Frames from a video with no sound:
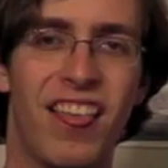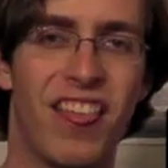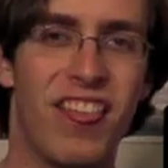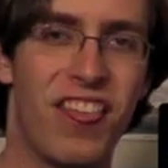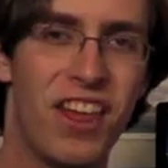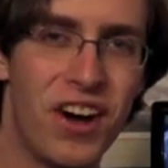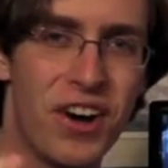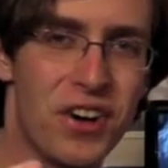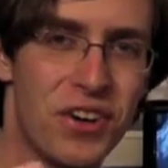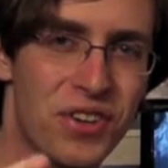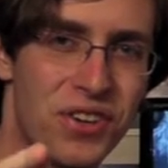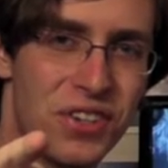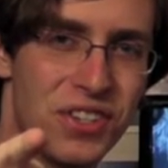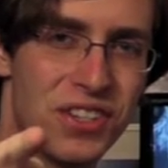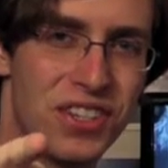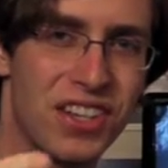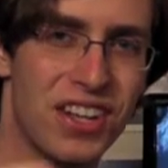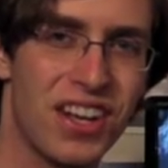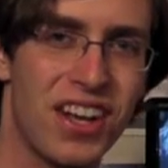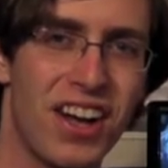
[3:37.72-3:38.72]

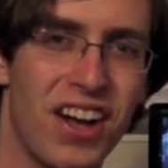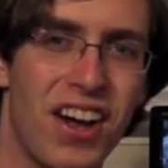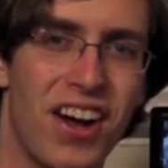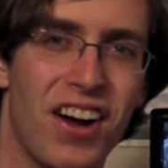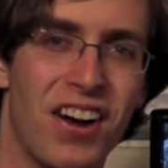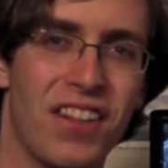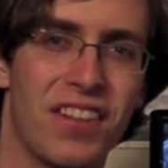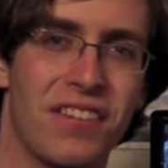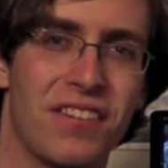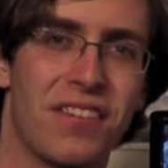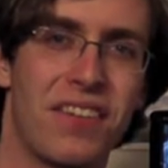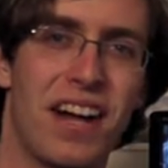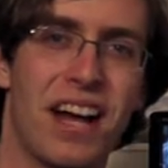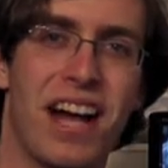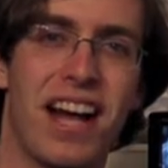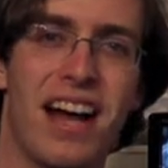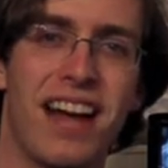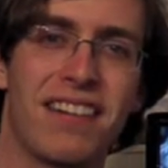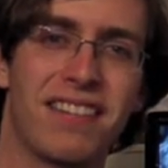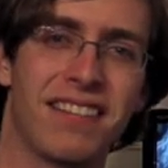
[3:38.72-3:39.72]
Those are the
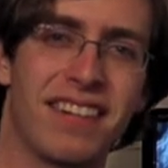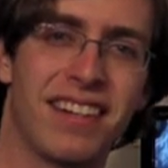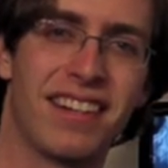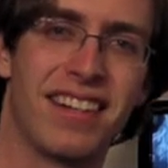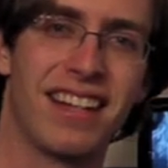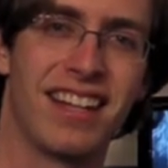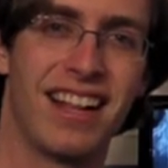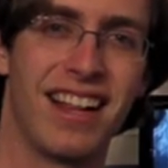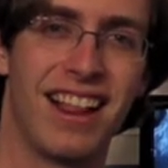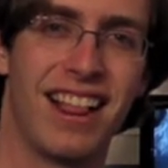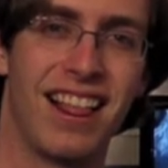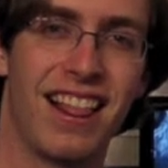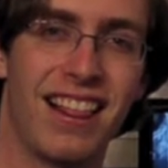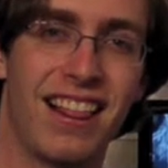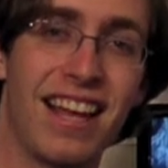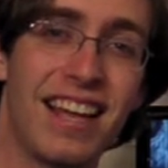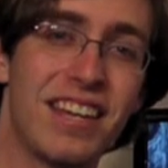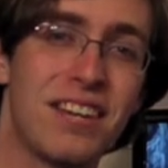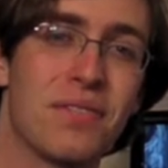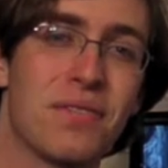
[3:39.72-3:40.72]
five.
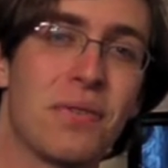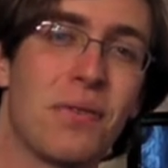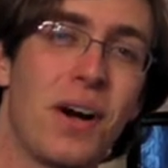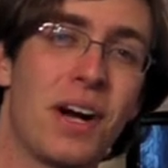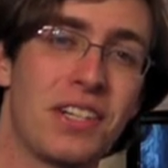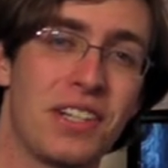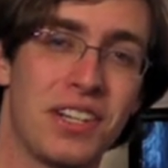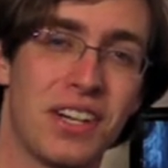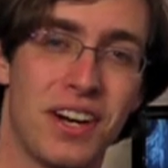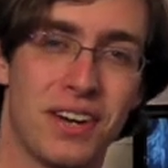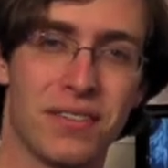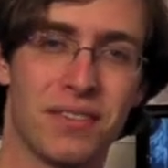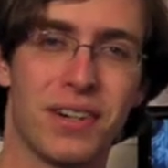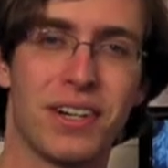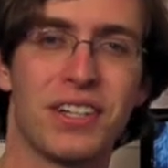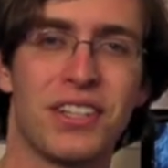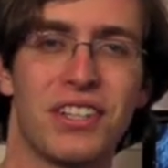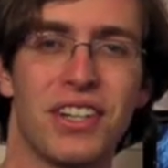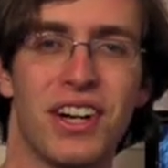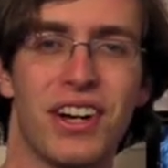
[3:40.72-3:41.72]
Thank you for watching our
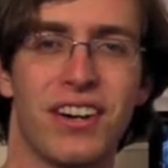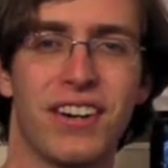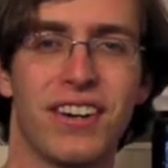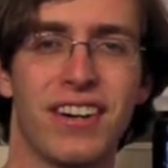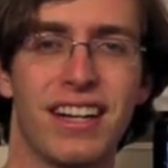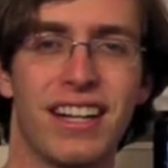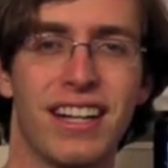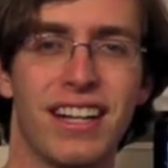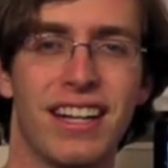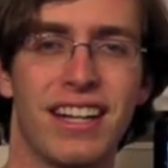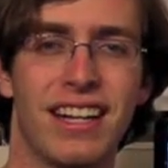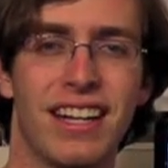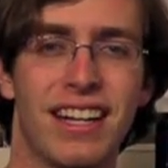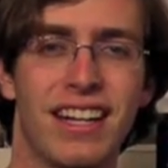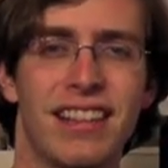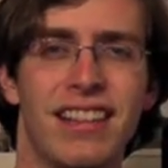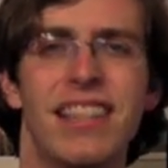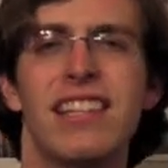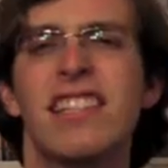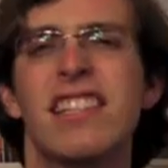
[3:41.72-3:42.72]
first show.
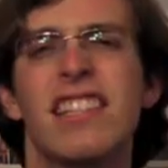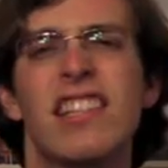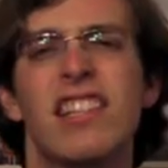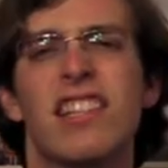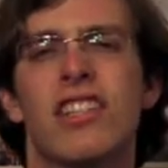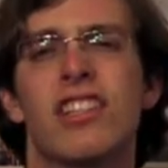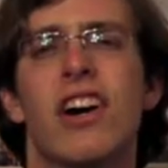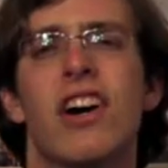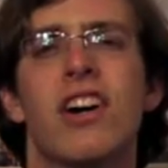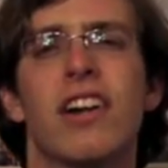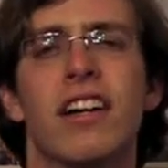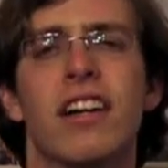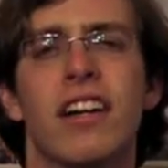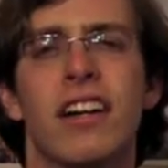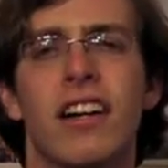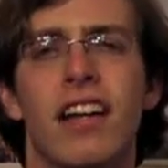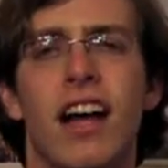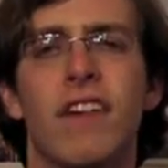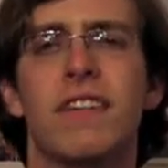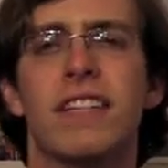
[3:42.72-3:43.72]
This is the start
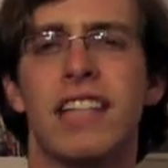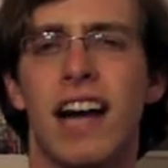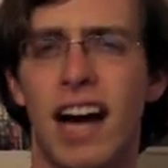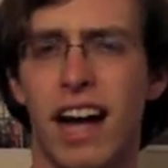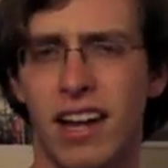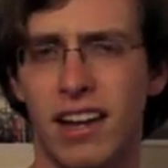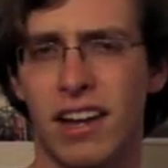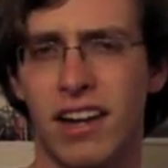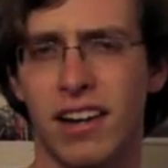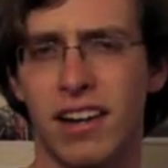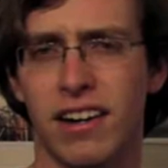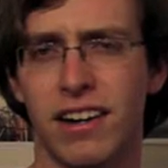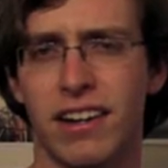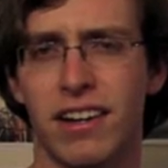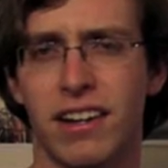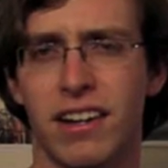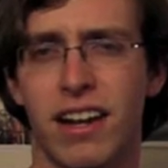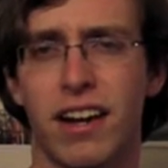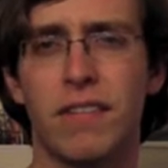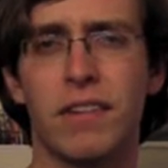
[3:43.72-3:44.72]
of a dialogue,
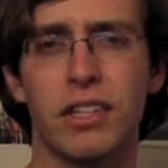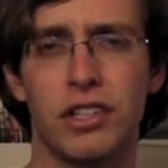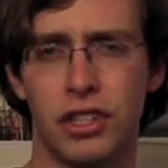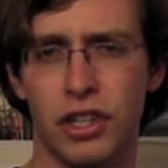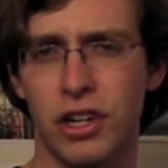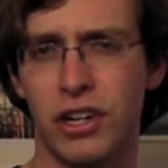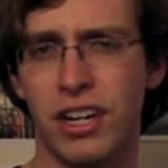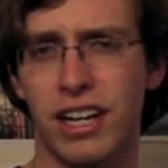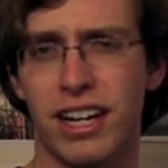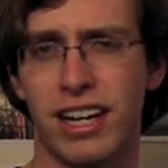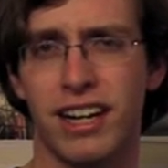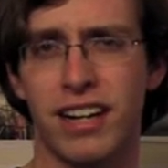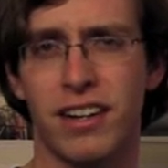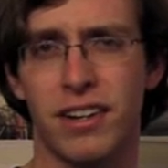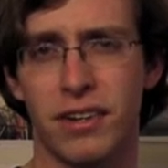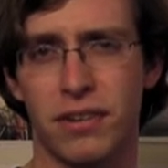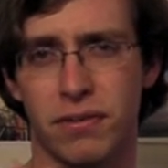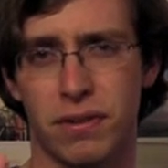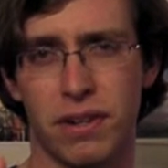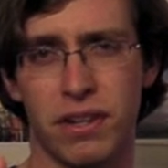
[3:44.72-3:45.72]
of a journey
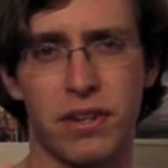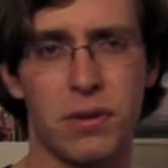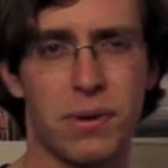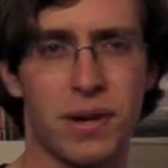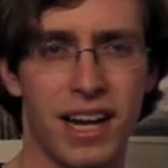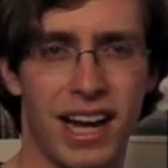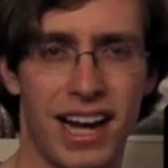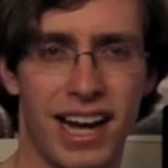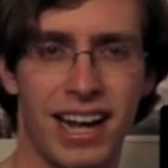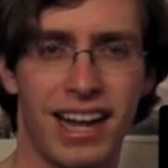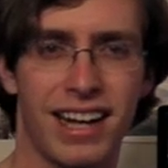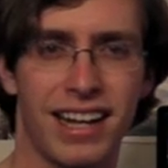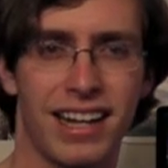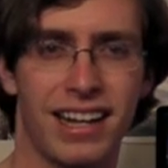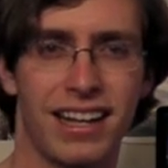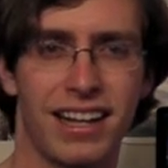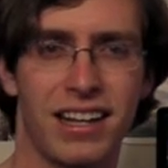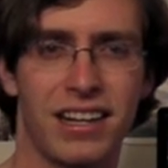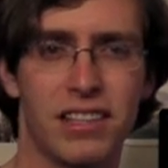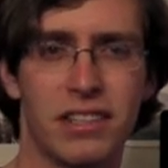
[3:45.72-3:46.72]
for you and I.
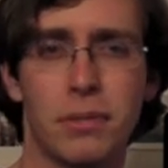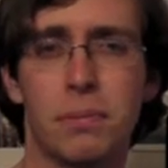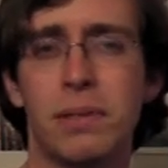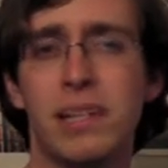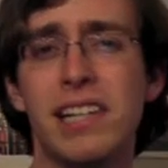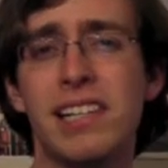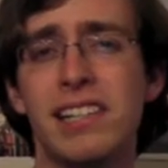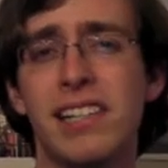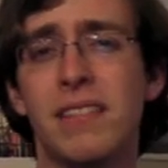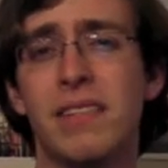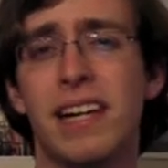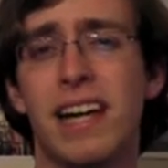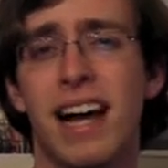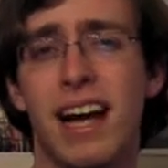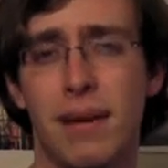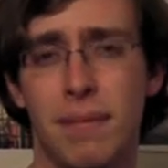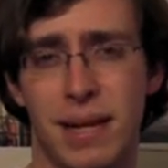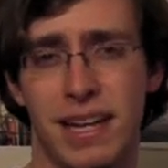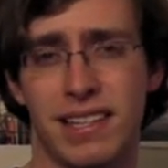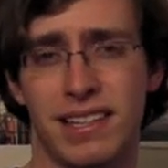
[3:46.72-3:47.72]
So please leave a
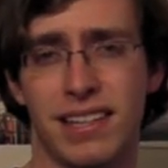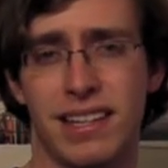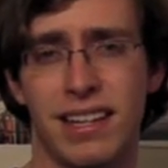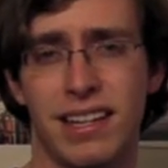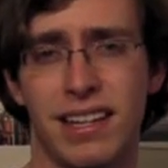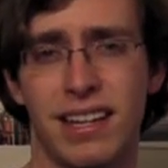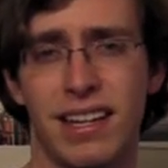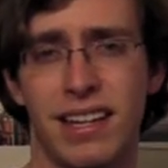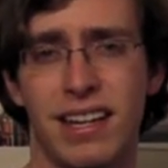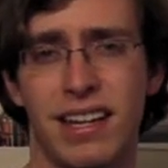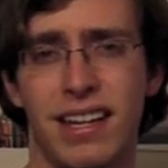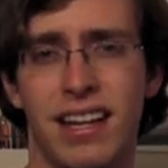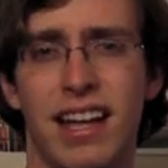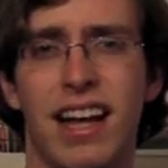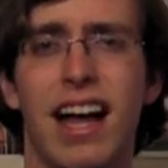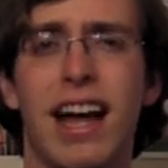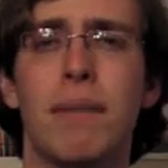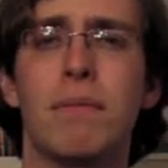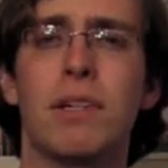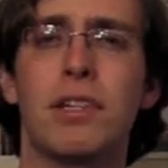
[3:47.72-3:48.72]
comment.
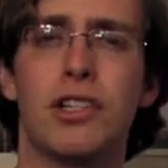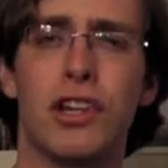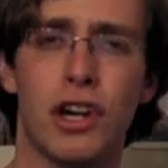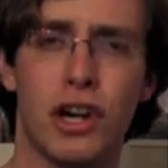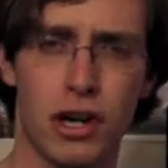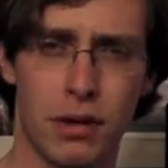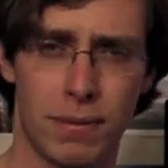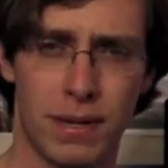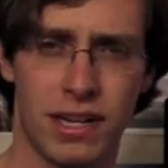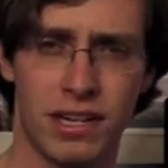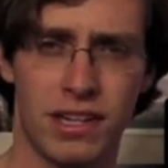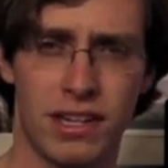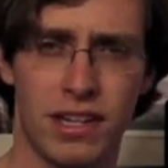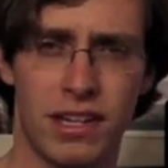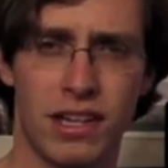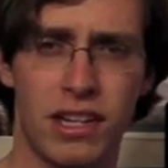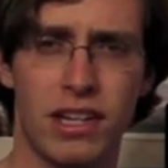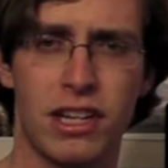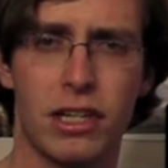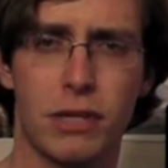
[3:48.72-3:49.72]
I'm determined
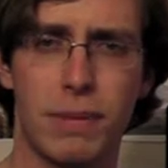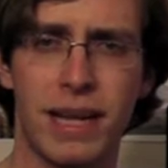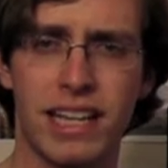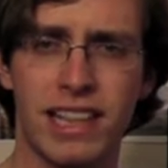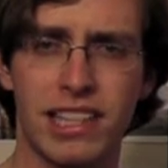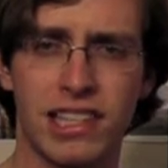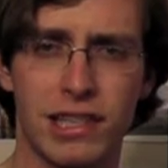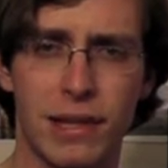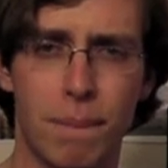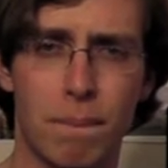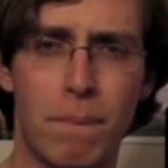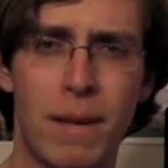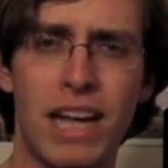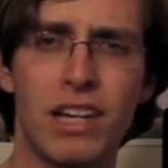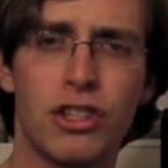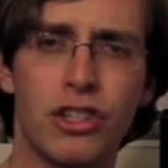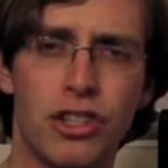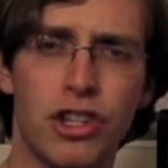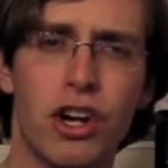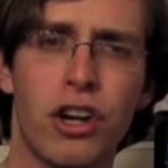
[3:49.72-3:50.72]
to make this the
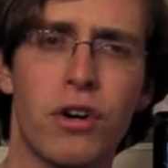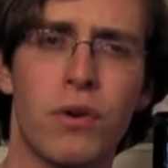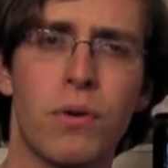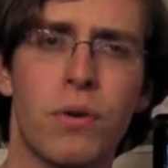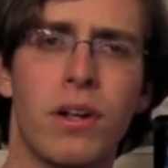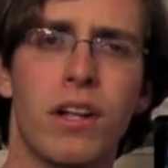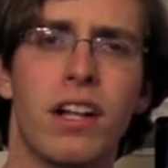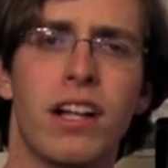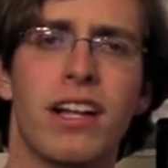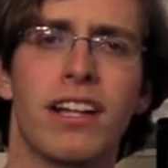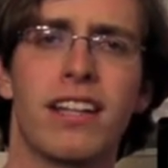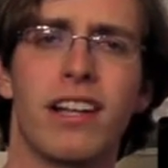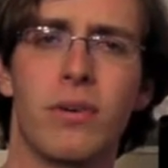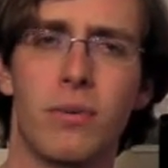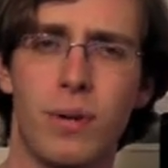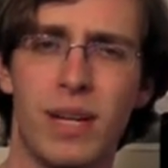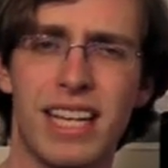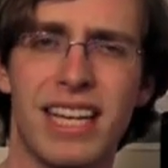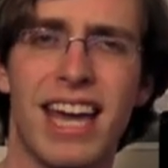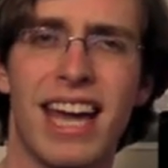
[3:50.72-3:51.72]
best show
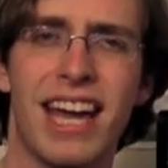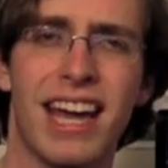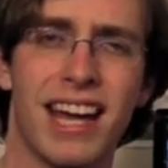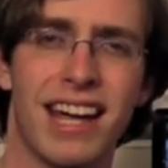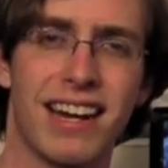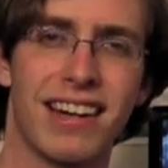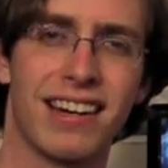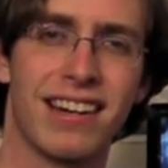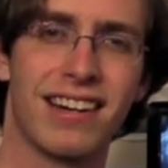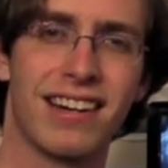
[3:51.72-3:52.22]
that we can.